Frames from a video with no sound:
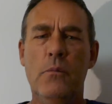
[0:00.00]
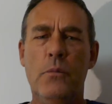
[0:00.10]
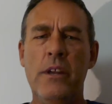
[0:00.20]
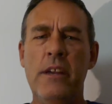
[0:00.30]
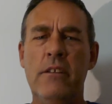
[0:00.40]

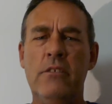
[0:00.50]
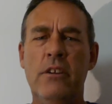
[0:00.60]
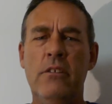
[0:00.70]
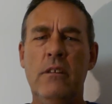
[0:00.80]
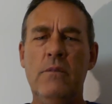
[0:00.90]
bringing a
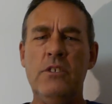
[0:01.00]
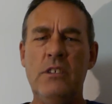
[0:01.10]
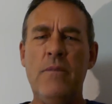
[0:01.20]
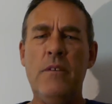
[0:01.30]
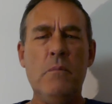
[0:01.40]
total of
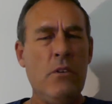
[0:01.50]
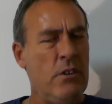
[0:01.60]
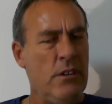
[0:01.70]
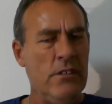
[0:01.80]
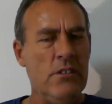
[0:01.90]
7
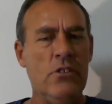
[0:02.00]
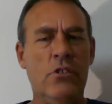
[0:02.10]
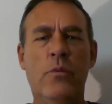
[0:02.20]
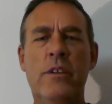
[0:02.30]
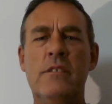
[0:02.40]
murders
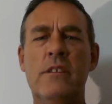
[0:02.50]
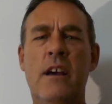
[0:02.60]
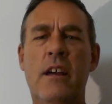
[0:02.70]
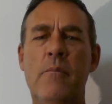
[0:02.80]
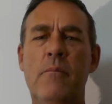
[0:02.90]
to his
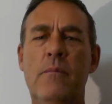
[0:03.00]
name.